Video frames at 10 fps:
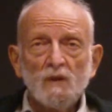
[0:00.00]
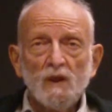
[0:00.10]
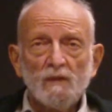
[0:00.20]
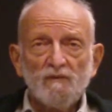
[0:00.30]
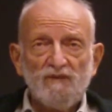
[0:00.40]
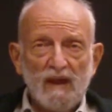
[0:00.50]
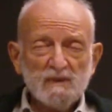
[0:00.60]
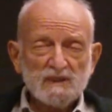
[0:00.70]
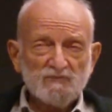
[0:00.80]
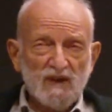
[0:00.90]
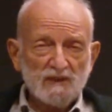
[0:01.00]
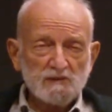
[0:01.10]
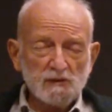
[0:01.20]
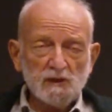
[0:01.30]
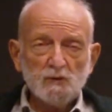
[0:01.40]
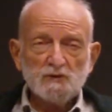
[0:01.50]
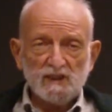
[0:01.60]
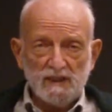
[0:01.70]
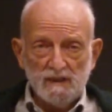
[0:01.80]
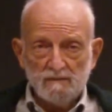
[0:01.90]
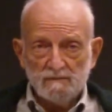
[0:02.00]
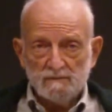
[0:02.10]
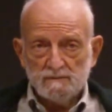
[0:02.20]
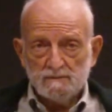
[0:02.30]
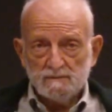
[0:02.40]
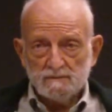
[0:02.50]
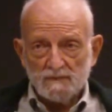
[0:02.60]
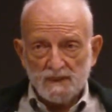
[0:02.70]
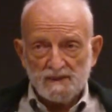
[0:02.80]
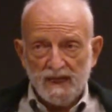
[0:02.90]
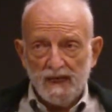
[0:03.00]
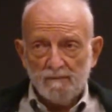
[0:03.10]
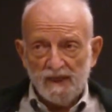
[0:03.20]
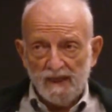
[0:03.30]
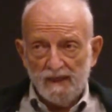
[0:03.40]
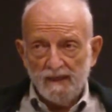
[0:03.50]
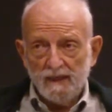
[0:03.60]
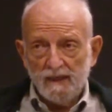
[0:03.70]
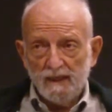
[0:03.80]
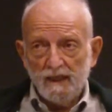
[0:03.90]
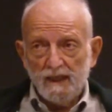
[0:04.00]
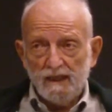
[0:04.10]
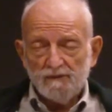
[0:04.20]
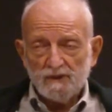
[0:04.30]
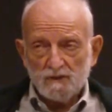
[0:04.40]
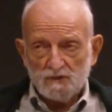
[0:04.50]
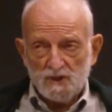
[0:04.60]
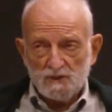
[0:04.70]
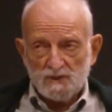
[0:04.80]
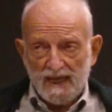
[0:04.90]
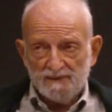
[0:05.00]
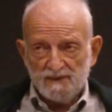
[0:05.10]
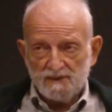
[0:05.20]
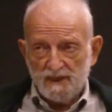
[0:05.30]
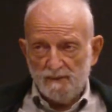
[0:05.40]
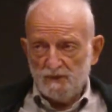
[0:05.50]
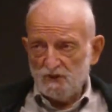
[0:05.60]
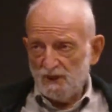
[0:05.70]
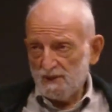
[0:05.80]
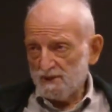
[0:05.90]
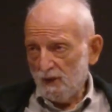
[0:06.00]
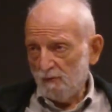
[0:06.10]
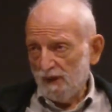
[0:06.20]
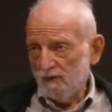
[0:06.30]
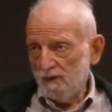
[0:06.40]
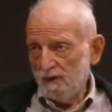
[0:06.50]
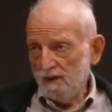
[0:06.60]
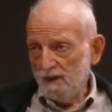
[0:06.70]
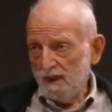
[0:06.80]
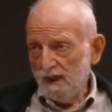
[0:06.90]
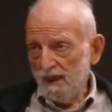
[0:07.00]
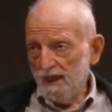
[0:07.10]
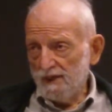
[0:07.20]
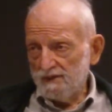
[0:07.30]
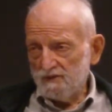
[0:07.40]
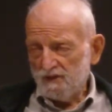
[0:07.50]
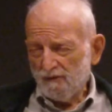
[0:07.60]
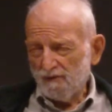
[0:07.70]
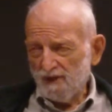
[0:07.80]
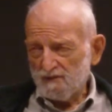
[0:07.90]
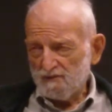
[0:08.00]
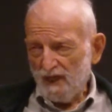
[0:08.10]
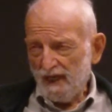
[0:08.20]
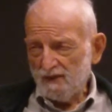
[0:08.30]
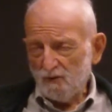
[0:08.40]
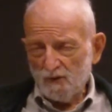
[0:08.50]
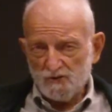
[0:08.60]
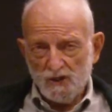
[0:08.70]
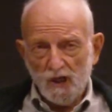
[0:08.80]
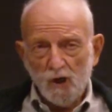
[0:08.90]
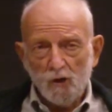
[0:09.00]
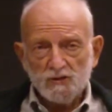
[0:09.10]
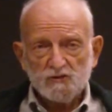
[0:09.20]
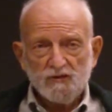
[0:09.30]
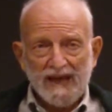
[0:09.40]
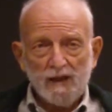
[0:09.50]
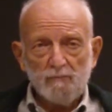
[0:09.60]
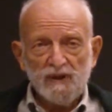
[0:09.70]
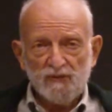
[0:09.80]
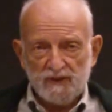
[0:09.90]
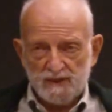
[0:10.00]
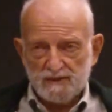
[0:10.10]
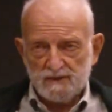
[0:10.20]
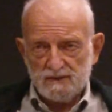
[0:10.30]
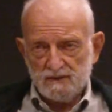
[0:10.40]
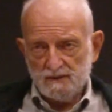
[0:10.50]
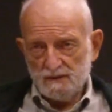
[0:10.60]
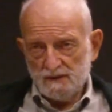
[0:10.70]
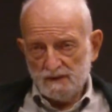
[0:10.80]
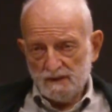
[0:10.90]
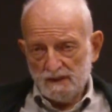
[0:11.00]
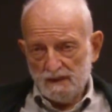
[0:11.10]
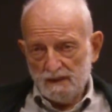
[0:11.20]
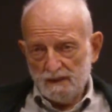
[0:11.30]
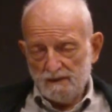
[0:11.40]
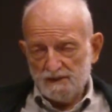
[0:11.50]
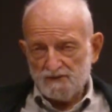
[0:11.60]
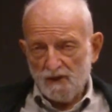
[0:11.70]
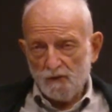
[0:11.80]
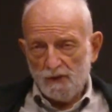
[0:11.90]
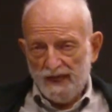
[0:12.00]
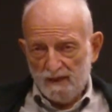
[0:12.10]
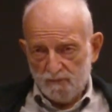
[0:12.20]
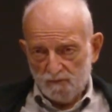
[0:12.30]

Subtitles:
The famous fossil Lucy is a hominid, even though she's not in the genus Homo. She's generally assigned to Australopithecus, the southern ape.